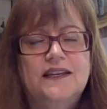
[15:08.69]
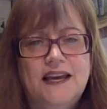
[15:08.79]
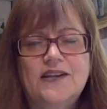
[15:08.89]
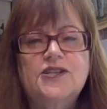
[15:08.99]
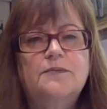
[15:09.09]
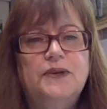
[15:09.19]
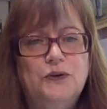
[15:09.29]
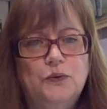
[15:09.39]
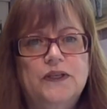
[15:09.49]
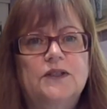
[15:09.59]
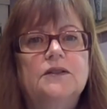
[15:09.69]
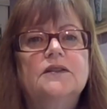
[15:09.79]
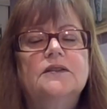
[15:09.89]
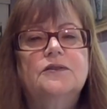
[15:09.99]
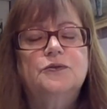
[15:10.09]
cash can be a
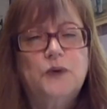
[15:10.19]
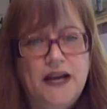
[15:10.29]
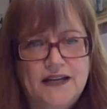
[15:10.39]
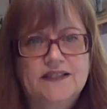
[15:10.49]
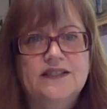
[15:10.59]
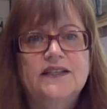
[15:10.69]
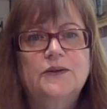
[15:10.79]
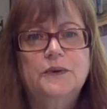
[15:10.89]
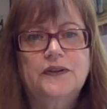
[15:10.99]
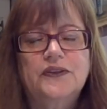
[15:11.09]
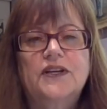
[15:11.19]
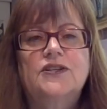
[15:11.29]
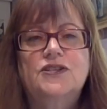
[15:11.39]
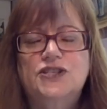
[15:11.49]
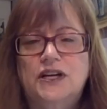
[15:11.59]
real drag to deal with
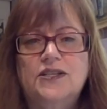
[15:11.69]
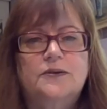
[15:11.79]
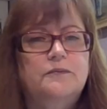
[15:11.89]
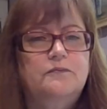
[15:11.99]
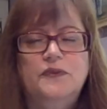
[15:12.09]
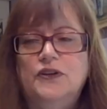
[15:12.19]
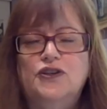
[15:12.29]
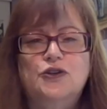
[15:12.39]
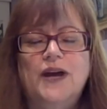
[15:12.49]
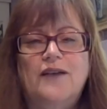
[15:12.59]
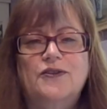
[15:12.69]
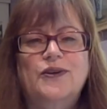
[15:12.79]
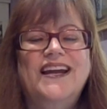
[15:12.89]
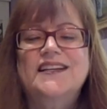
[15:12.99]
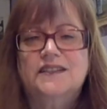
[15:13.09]
just because you have
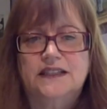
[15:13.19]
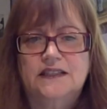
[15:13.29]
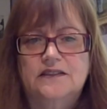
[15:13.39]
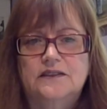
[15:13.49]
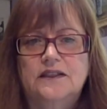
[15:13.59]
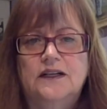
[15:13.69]
to handle it.